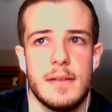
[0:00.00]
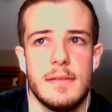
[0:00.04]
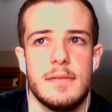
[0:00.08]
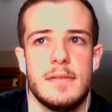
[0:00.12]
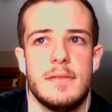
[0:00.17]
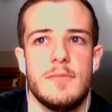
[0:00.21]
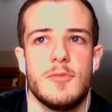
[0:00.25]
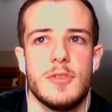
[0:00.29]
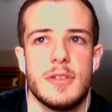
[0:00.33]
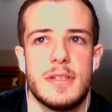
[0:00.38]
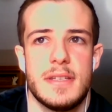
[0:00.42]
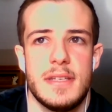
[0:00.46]

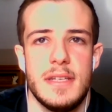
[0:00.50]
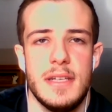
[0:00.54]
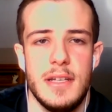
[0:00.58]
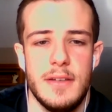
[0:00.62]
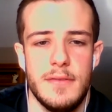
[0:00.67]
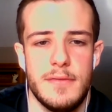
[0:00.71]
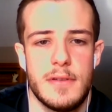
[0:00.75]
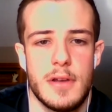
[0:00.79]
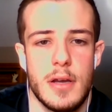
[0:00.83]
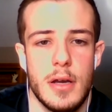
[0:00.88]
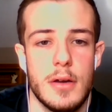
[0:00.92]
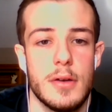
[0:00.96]

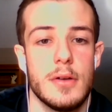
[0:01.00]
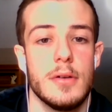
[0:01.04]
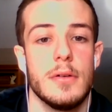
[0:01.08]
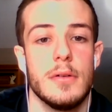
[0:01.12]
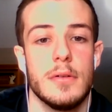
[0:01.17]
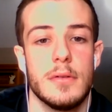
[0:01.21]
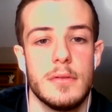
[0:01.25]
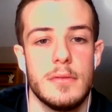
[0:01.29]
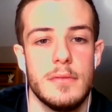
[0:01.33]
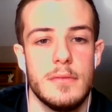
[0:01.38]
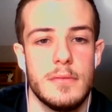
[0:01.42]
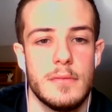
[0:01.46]
receive code
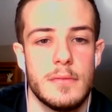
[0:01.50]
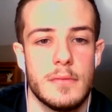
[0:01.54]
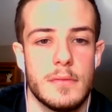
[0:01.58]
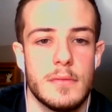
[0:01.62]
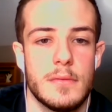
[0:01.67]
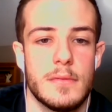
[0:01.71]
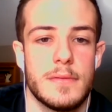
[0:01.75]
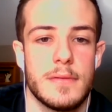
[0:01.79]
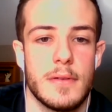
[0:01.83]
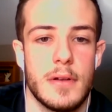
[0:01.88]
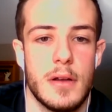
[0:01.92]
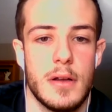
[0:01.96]

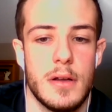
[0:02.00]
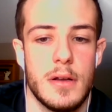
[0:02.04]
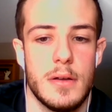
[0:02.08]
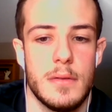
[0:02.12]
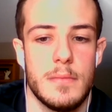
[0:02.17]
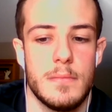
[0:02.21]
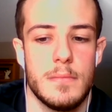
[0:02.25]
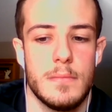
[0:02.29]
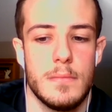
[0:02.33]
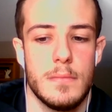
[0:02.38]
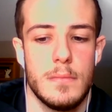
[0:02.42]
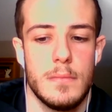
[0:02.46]

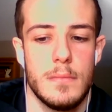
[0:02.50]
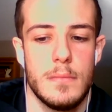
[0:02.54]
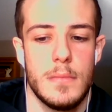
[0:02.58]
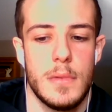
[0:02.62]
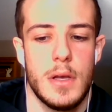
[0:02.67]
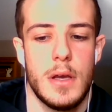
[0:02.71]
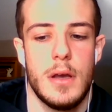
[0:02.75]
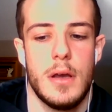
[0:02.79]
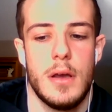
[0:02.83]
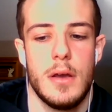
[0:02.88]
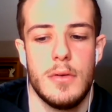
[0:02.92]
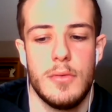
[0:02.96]
from
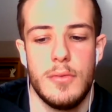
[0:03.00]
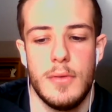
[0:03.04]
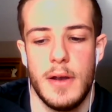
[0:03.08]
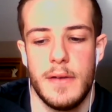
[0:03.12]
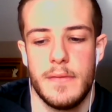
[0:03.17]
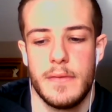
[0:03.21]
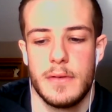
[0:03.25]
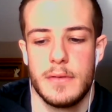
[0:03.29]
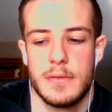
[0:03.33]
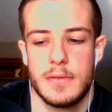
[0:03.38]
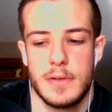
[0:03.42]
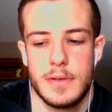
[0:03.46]

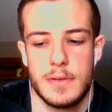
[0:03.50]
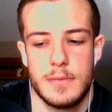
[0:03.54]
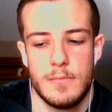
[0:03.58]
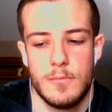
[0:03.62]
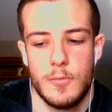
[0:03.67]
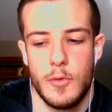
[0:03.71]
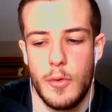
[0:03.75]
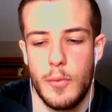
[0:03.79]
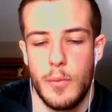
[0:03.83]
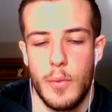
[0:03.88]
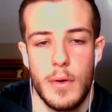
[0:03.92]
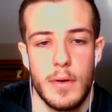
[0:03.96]
whoever
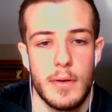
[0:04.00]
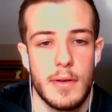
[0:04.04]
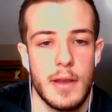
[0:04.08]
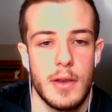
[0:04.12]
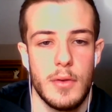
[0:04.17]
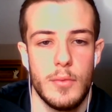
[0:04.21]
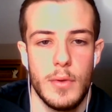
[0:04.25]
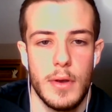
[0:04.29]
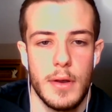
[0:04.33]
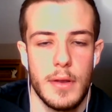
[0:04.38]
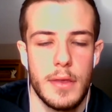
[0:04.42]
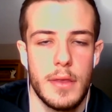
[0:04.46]
we're
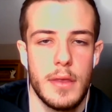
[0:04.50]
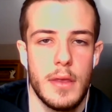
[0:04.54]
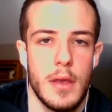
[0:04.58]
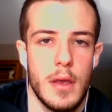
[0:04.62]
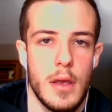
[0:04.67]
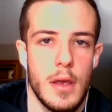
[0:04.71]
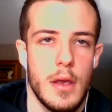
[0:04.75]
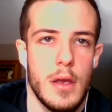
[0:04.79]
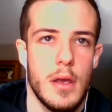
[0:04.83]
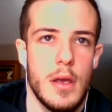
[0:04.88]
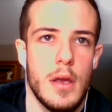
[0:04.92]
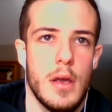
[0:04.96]
working with,
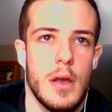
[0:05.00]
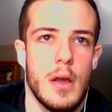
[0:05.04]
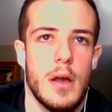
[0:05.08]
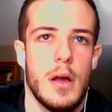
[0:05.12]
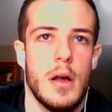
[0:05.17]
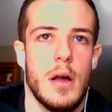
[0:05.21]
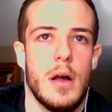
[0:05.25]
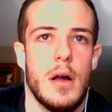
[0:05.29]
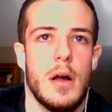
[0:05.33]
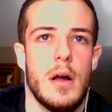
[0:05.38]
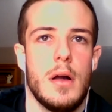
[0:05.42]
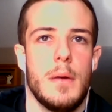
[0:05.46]

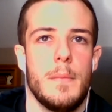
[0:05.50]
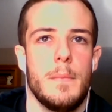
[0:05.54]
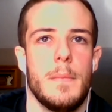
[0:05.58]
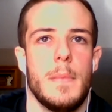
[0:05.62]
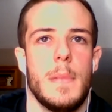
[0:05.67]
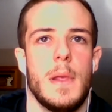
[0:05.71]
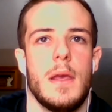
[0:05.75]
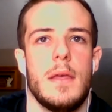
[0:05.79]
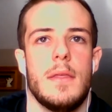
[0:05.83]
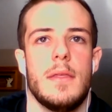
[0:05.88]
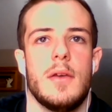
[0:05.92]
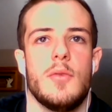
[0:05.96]

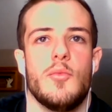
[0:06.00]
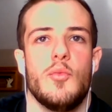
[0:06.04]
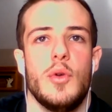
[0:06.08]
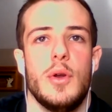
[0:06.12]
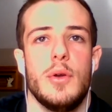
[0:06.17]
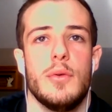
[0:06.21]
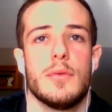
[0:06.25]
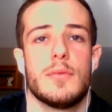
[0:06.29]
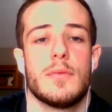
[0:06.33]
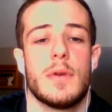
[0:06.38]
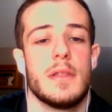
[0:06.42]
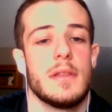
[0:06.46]
and then we
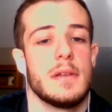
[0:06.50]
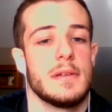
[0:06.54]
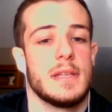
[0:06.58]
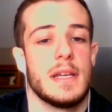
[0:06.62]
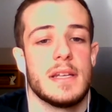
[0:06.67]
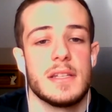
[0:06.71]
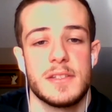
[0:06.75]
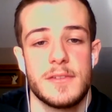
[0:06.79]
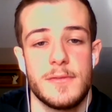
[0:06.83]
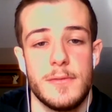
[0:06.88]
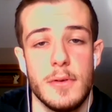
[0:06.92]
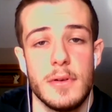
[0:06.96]
would run the
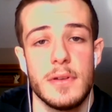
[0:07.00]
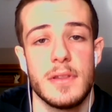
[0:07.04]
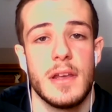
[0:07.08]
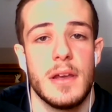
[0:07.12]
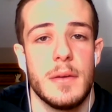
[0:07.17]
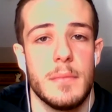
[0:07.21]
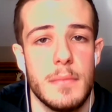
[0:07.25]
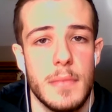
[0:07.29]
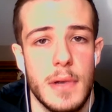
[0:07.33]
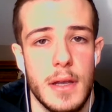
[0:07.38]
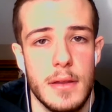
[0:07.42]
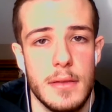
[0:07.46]
tests for
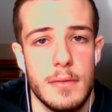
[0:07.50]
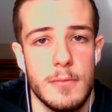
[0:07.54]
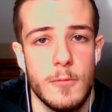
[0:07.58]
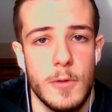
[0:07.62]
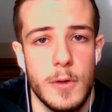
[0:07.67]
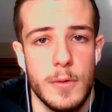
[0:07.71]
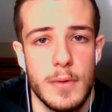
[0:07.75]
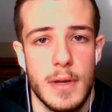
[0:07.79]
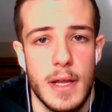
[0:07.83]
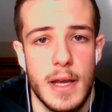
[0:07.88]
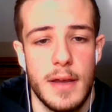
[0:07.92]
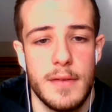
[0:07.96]
them, and we
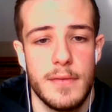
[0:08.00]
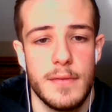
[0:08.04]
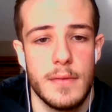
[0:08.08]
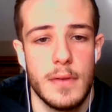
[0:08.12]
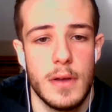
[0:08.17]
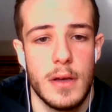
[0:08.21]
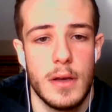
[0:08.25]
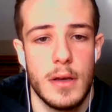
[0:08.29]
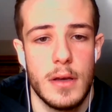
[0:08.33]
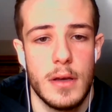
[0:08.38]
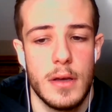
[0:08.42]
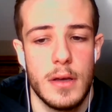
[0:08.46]
would have
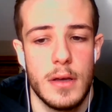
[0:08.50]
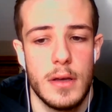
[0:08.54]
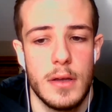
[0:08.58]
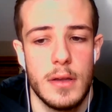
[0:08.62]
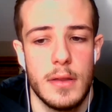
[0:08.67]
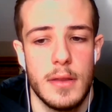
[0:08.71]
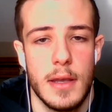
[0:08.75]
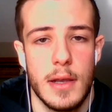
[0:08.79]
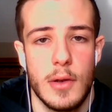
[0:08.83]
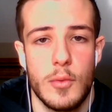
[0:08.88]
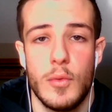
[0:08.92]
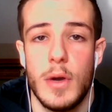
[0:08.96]

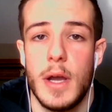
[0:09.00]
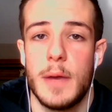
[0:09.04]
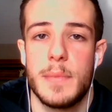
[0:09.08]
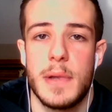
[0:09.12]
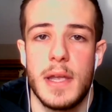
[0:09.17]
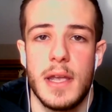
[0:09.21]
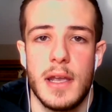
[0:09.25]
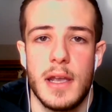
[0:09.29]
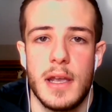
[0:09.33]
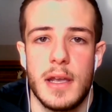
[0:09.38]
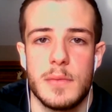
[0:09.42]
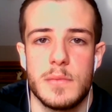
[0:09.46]
like
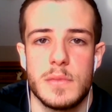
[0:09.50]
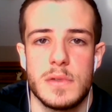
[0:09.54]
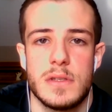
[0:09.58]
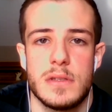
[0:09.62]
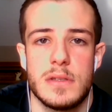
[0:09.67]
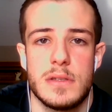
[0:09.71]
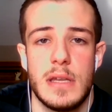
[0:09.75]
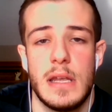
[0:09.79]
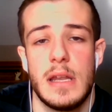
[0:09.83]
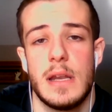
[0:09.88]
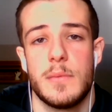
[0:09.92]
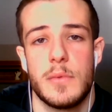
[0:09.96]
webcams
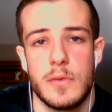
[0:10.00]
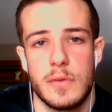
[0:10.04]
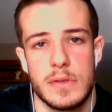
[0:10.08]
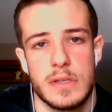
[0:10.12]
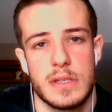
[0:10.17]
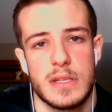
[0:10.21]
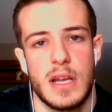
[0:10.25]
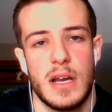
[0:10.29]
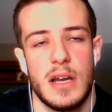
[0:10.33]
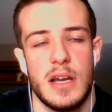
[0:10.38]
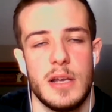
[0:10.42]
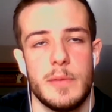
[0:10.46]
set up through
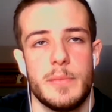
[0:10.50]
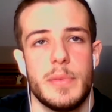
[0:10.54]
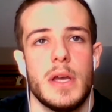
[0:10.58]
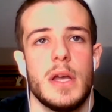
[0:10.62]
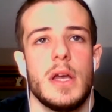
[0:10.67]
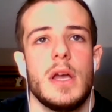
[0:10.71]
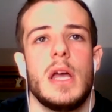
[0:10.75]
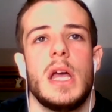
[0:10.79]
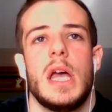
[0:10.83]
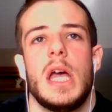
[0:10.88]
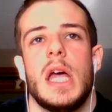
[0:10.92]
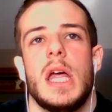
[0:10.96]
Skype
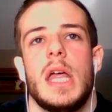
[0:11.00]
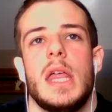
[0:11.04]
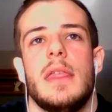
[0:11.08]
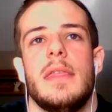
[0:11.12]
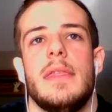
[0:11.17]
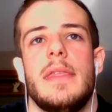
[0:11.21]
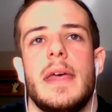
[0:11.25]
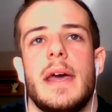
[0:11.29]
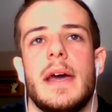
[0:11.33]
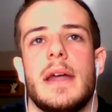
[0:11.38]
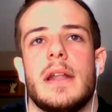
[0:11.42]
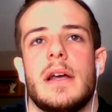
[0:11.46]

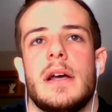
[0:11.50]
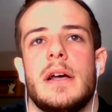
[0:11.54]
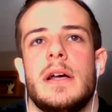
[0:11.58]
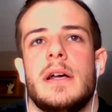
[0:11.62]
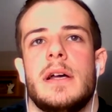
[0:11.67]
that